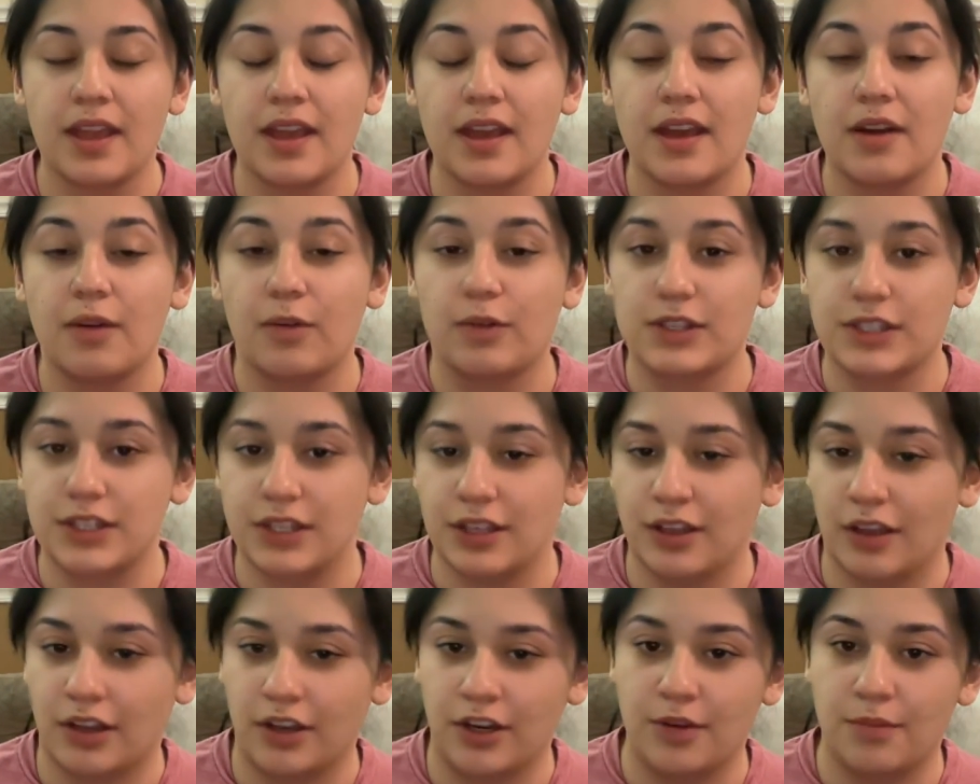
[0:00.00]
And once
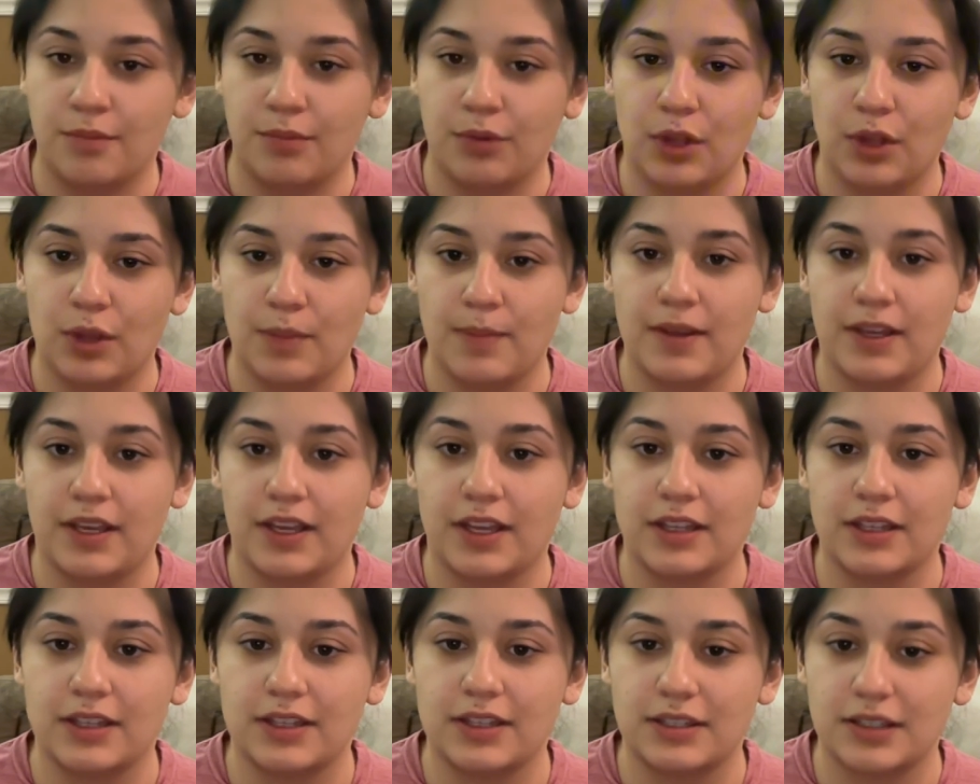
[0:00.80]
the unemployment
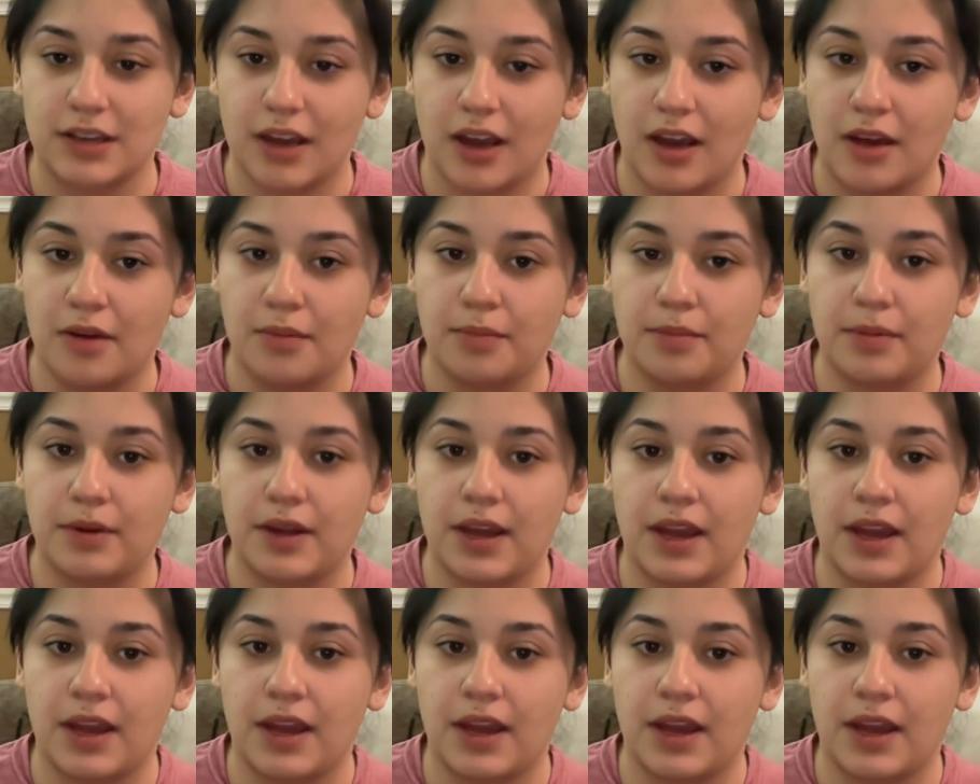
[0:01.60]
can stop,